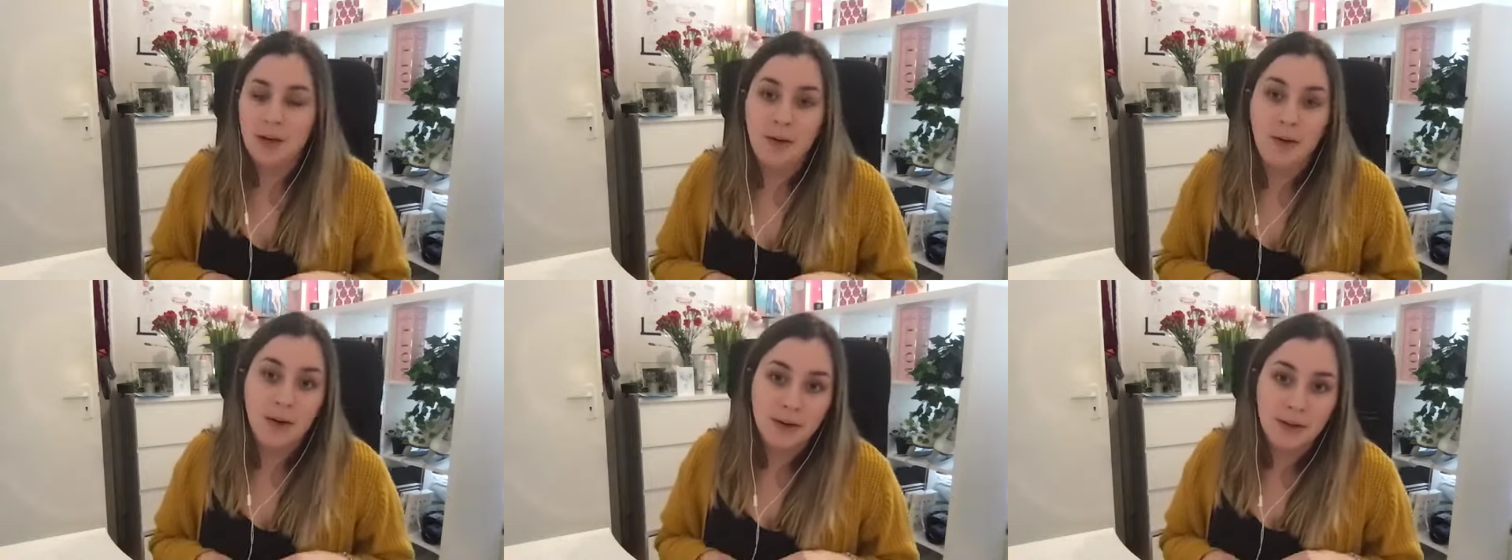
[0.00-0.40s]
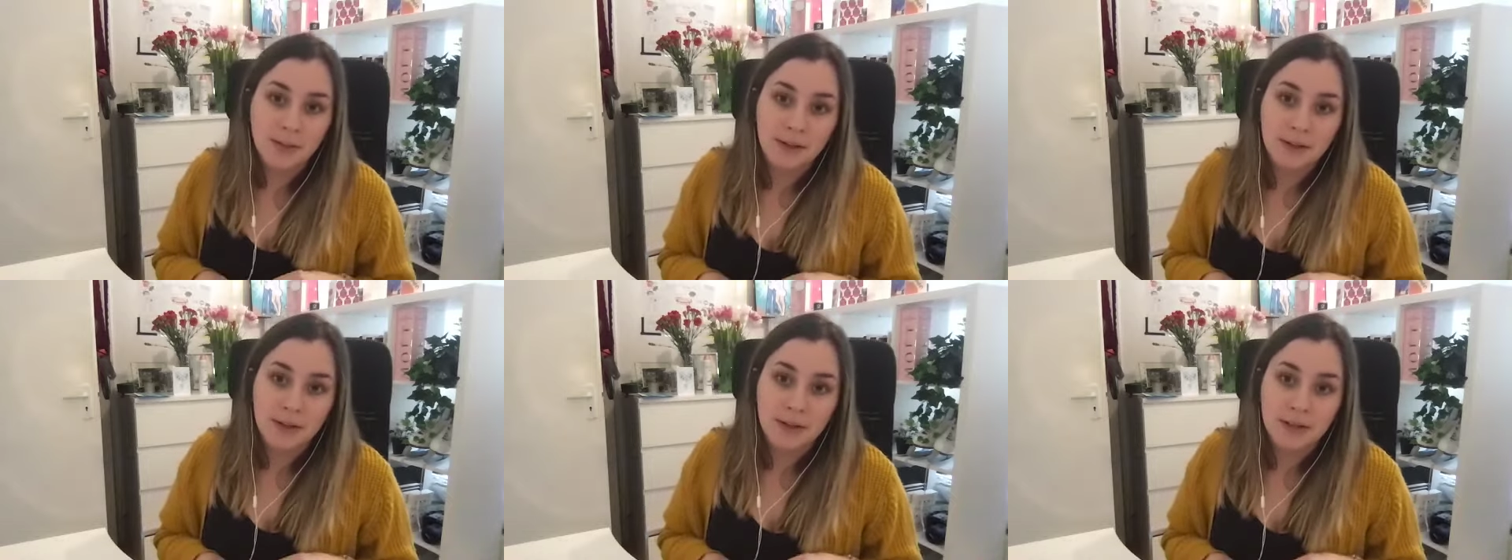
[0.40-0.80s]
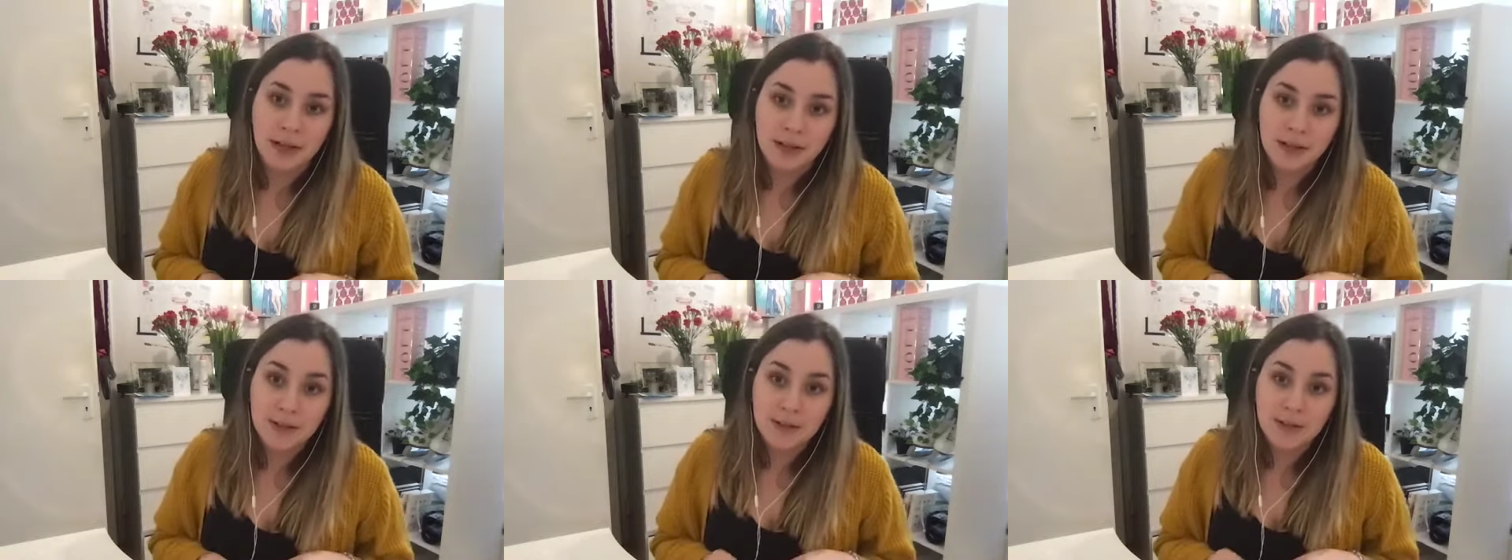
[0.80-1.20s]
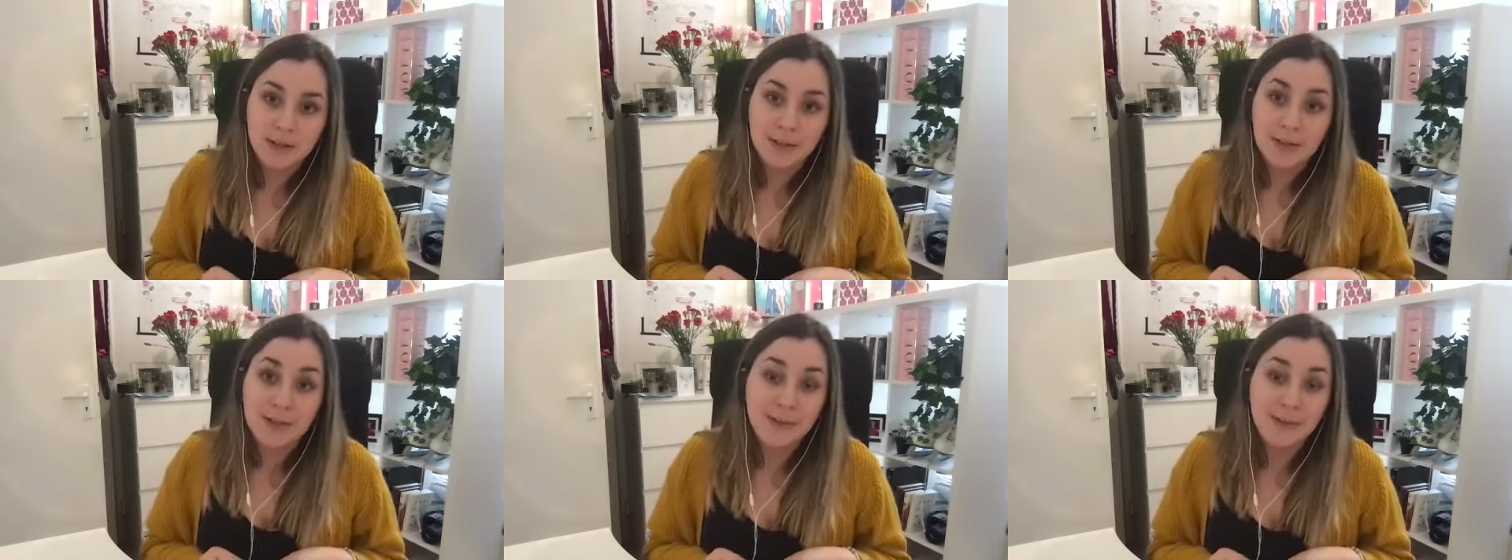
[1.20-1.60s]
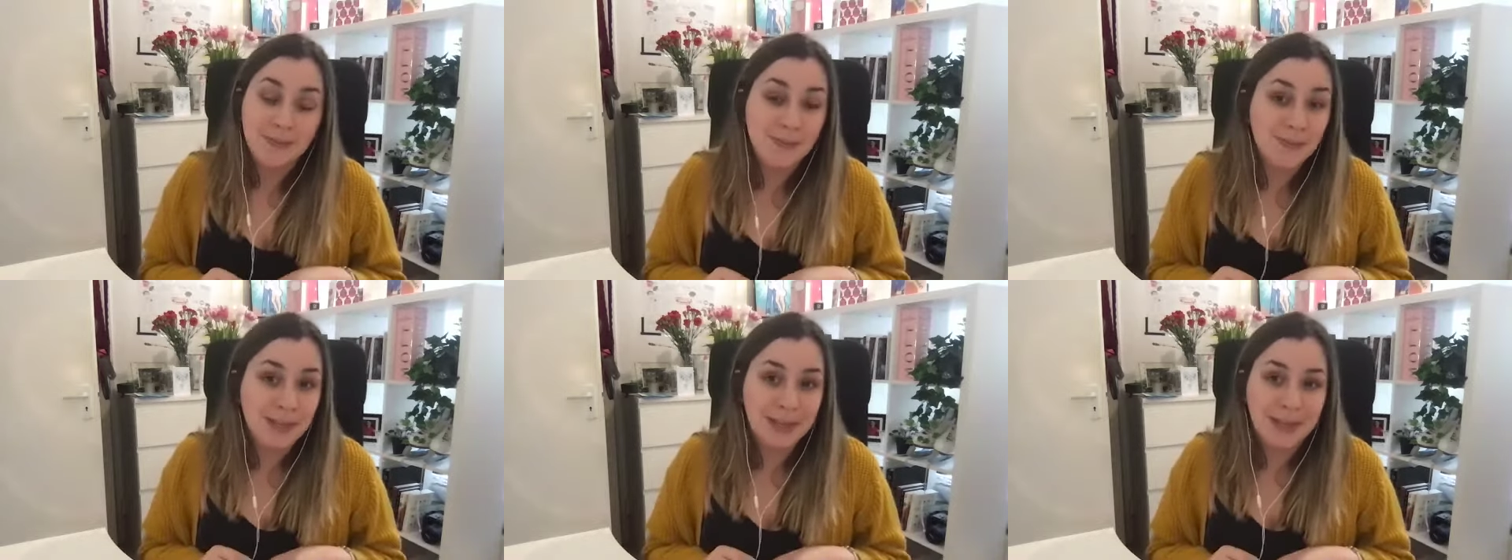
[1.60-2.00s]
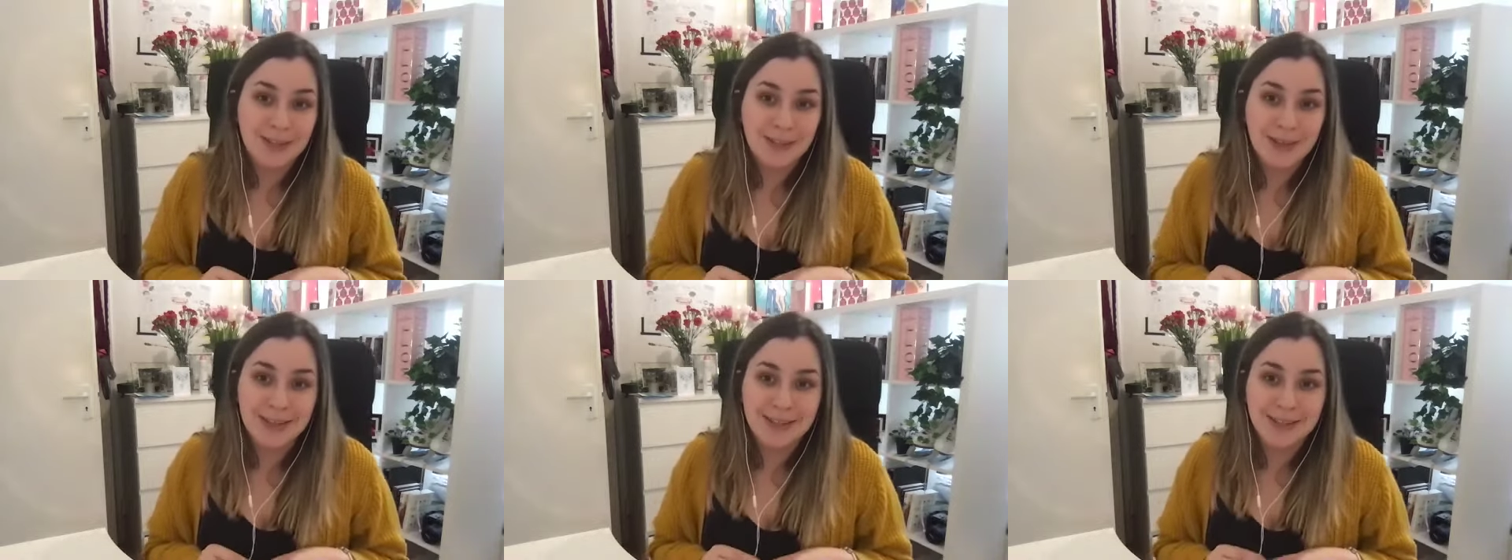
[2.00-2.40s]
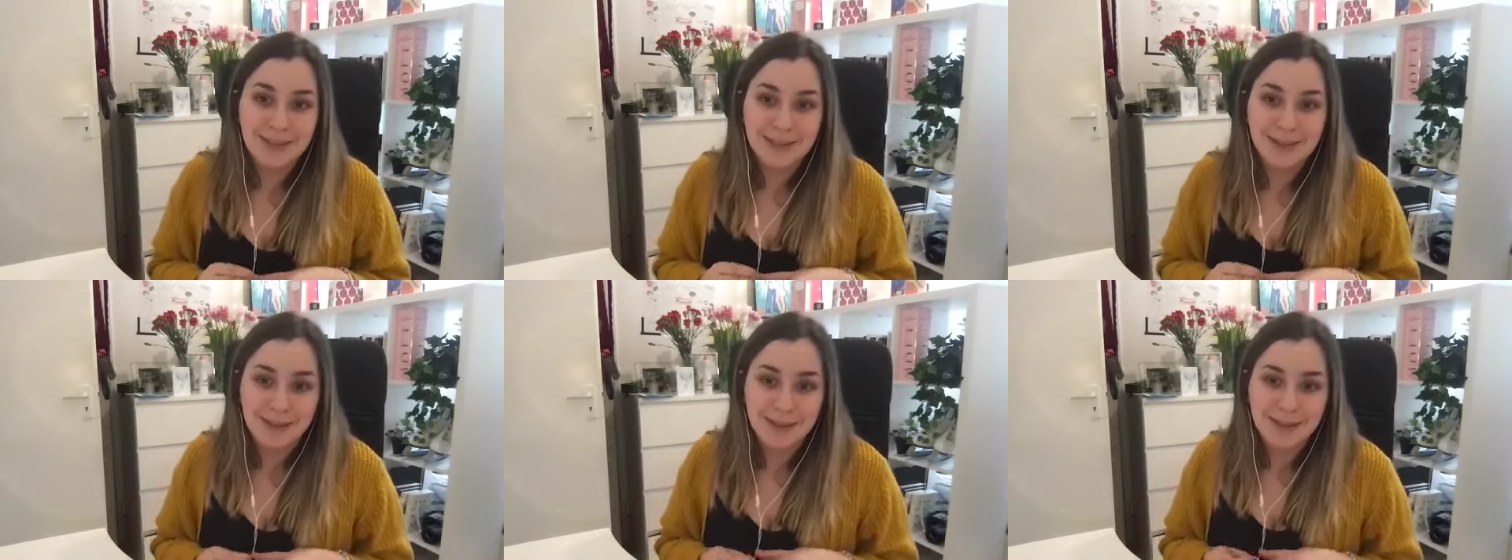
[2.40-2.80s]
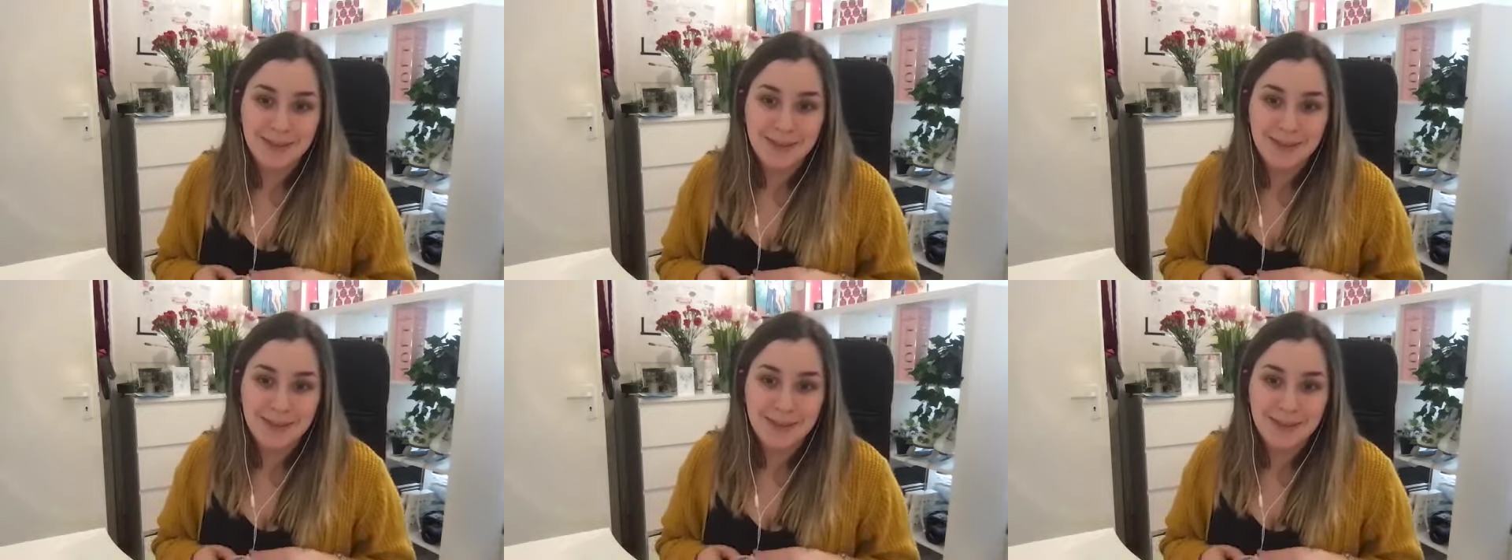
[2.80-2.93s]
law and computer science. So really enjoying it so far.